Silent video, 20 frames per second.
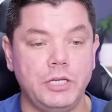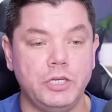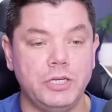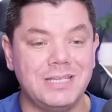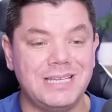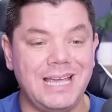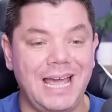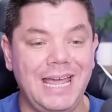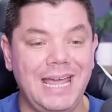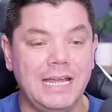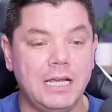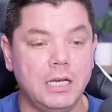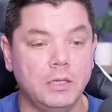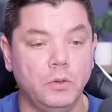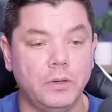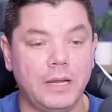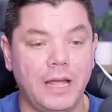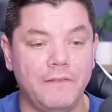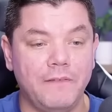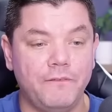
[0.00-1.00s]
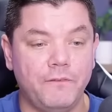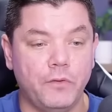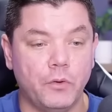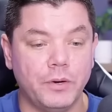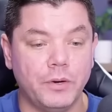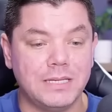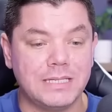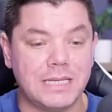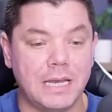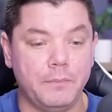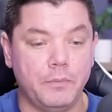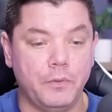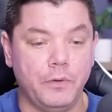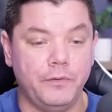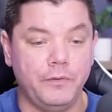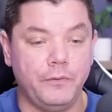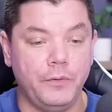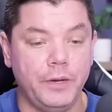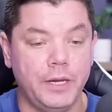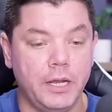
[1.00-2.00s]
and you take a look at, for example,
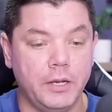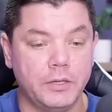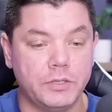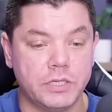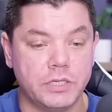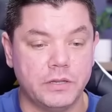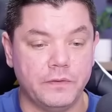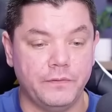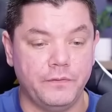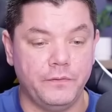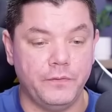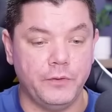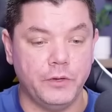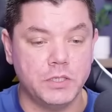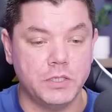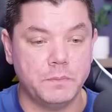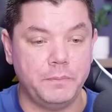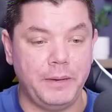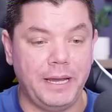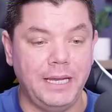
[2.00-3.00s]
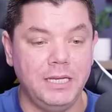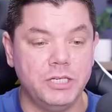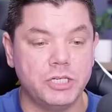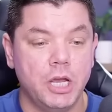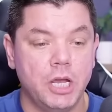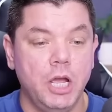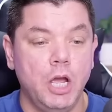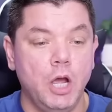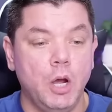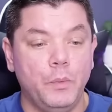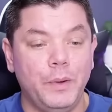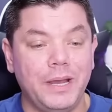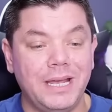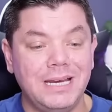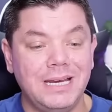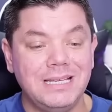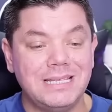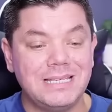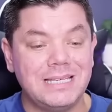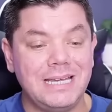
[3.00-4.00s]
if we go to the first page, we're
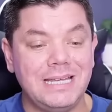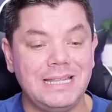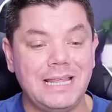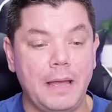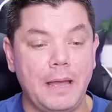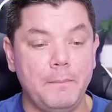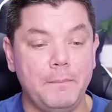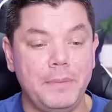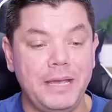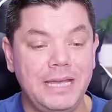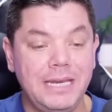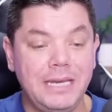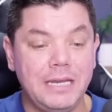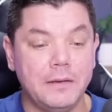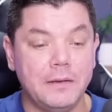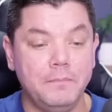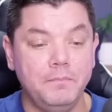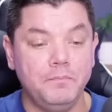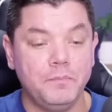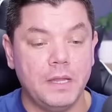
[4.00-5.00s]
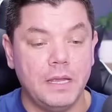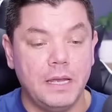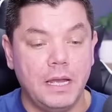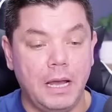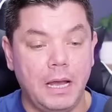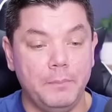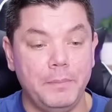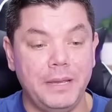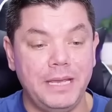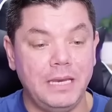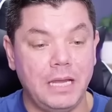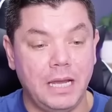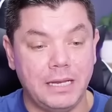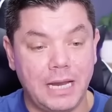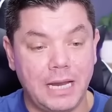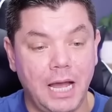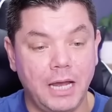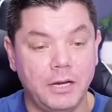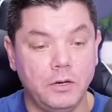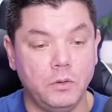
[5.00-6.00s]
going to see that Medium, a med
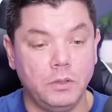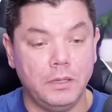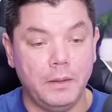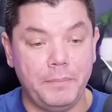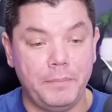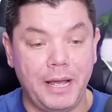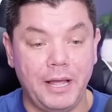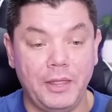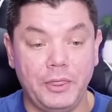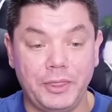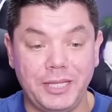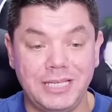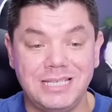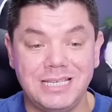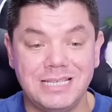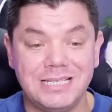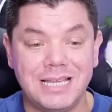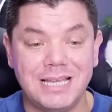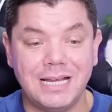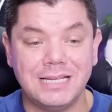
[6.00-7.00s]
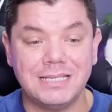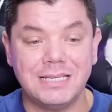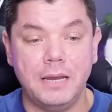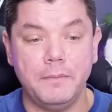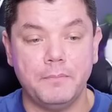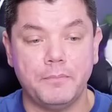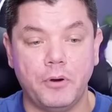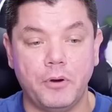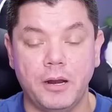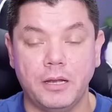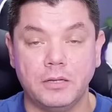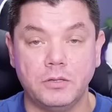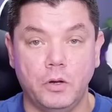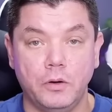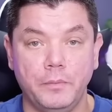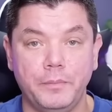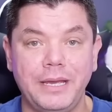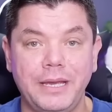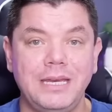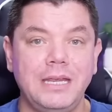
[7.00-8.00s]
an article about this exact same product
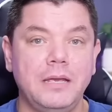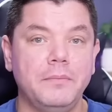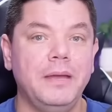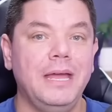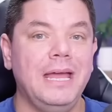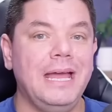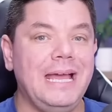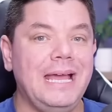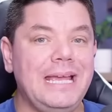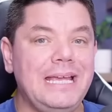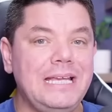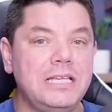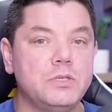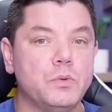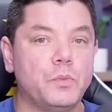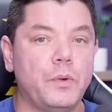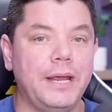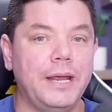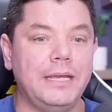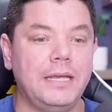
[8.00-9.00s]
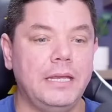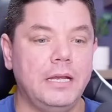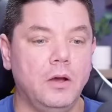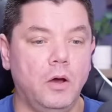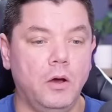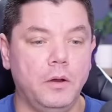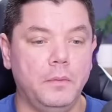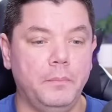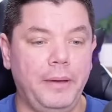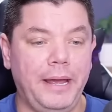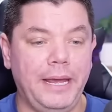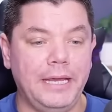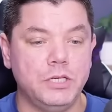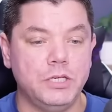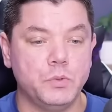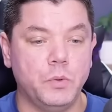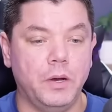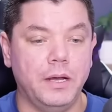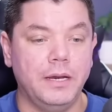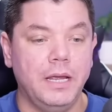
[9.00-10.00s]
on Medium is ranking on
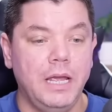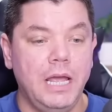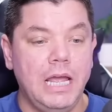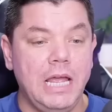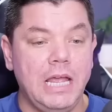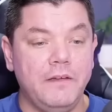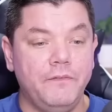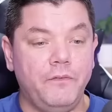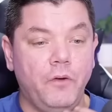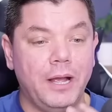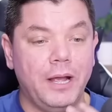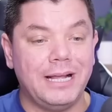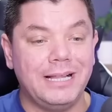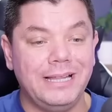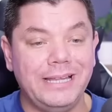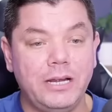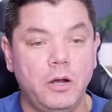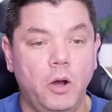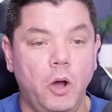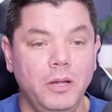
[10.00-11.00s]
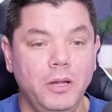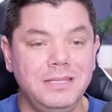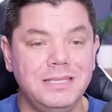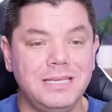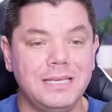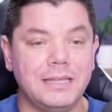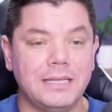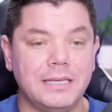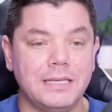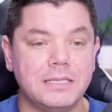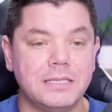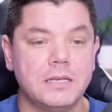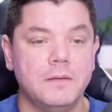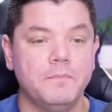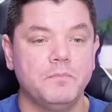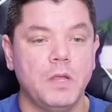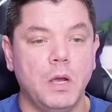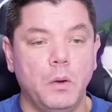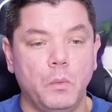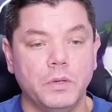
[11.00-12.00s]
page one. If I click onto this,
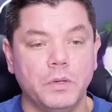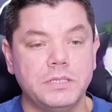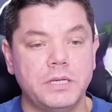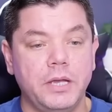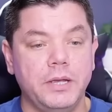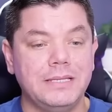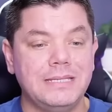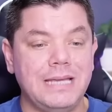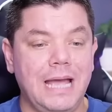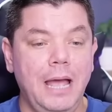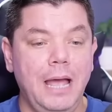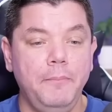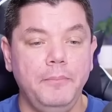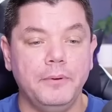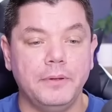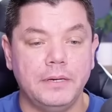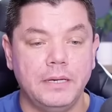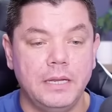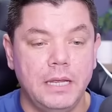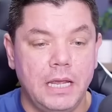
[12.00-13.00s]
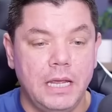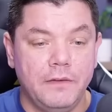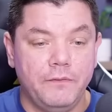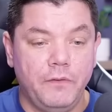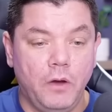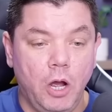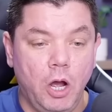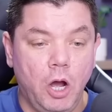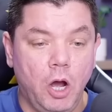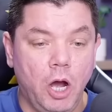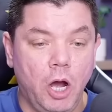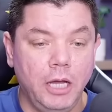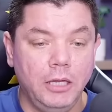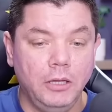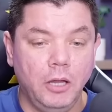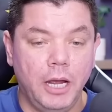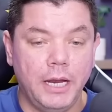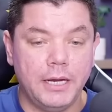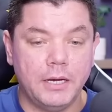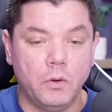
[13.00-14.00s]
what's going to happen, if I
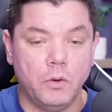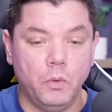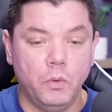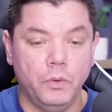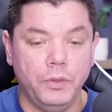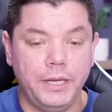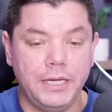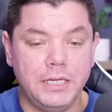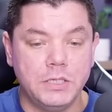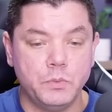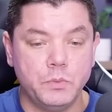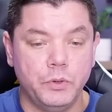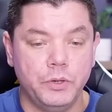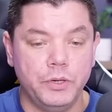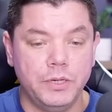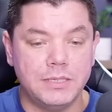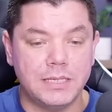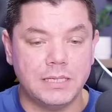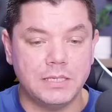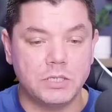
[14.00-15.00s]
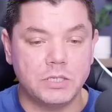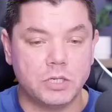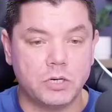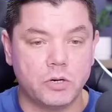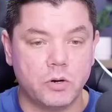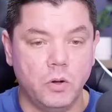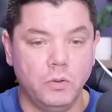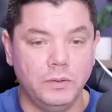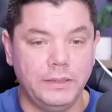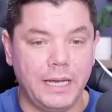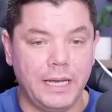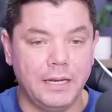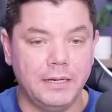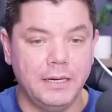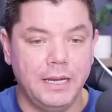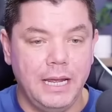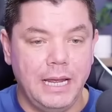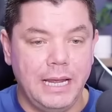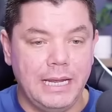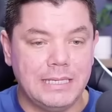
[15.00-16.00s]
highlight all these words and scroll
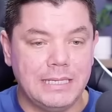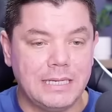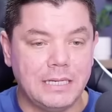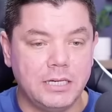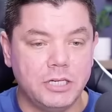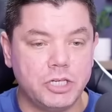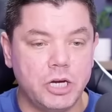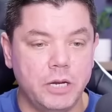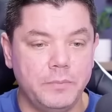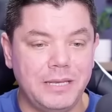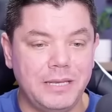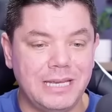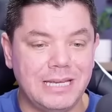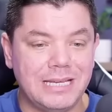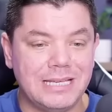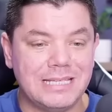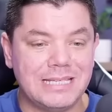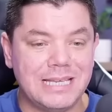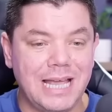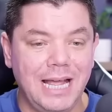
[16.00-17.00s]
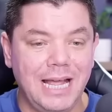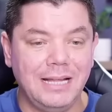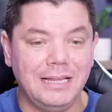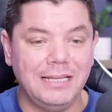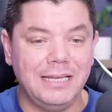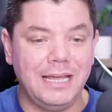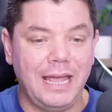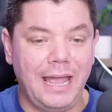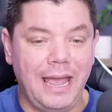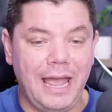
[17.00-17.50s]
down, it's going to show me exactly